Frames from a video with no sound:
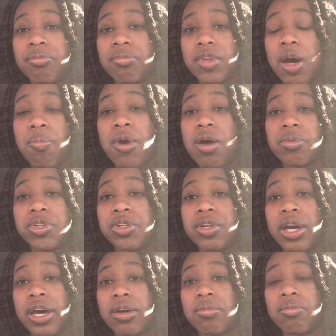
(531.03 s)
I promise you
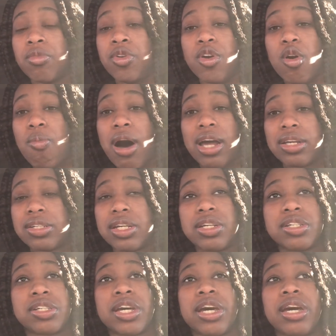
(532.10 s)
that. Nobody's going
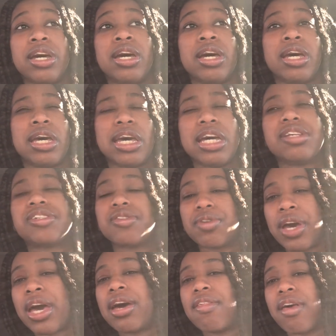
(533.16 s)
to say, it's
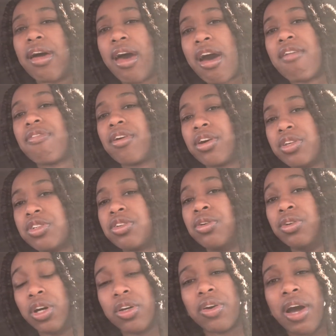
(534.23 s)
okay that Africans
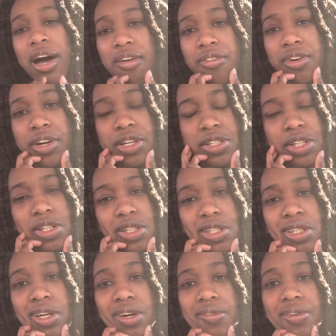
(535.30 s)
sold other Africans into
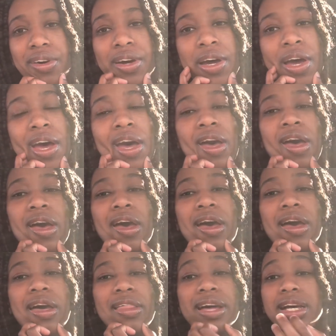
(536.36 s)
slavery.
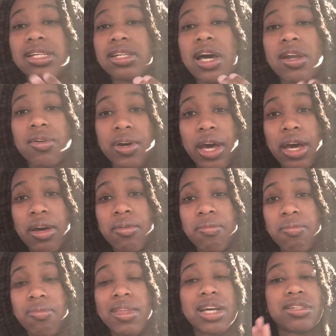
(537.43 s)
That's not okay.
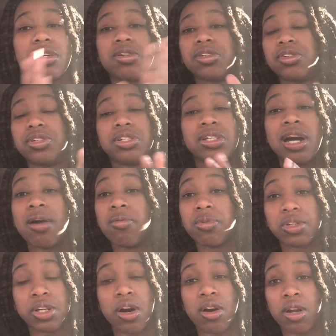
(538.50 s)
That's also just not what we're
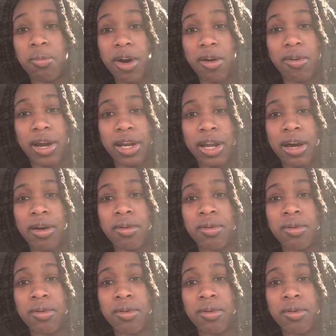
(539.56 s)
talking about right now,